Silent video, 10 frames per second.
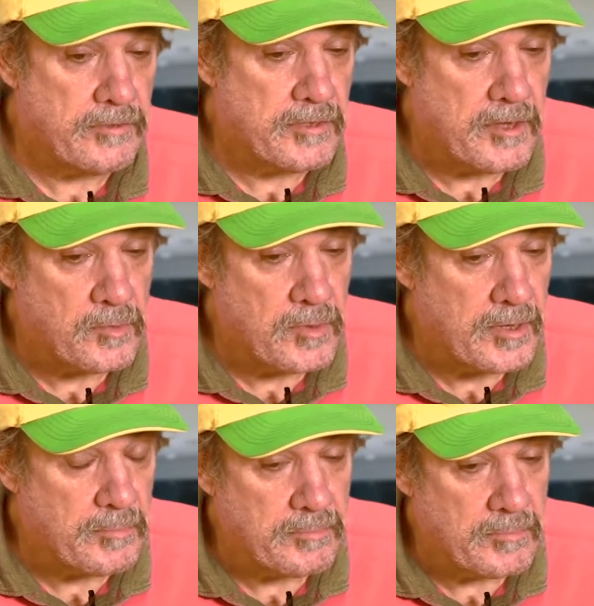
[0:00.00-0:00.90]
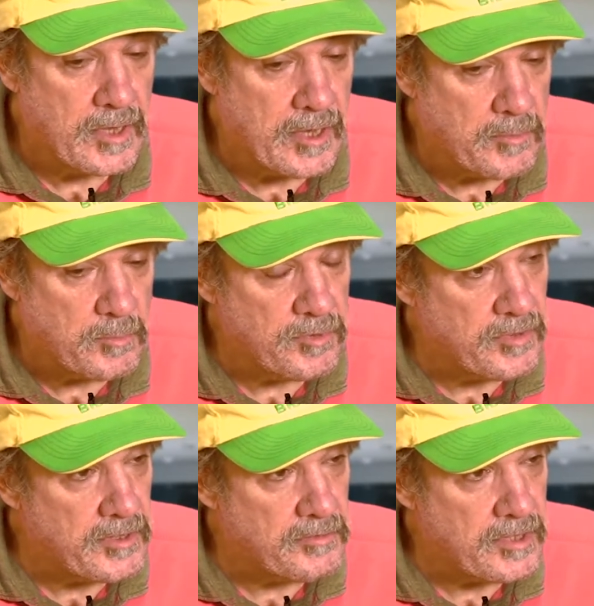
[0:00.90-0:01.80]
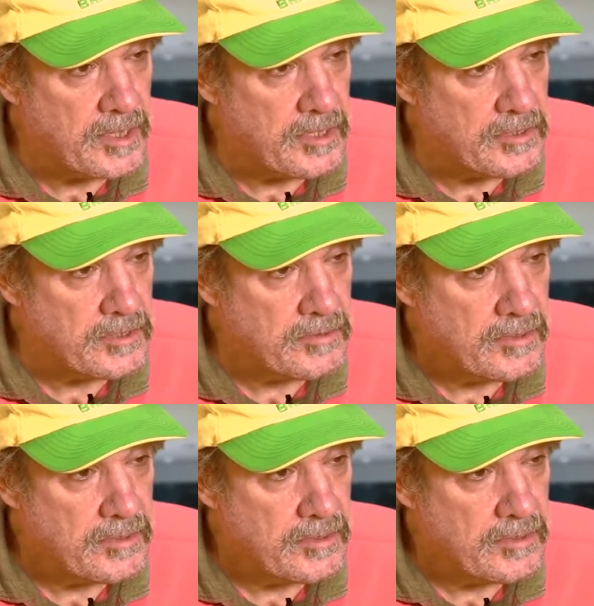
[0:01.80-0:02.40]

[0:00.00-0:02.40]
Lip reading: so I'm Steve Clark.